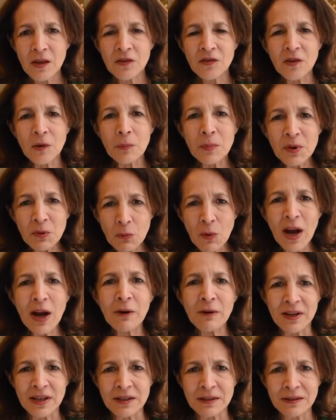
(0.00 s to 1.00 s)
So be
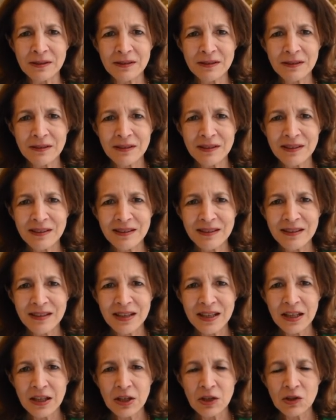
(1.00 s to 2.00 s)
wary.
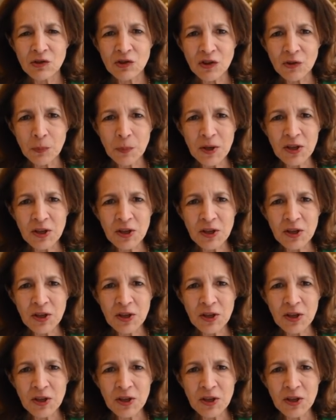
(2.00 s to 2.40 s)
Just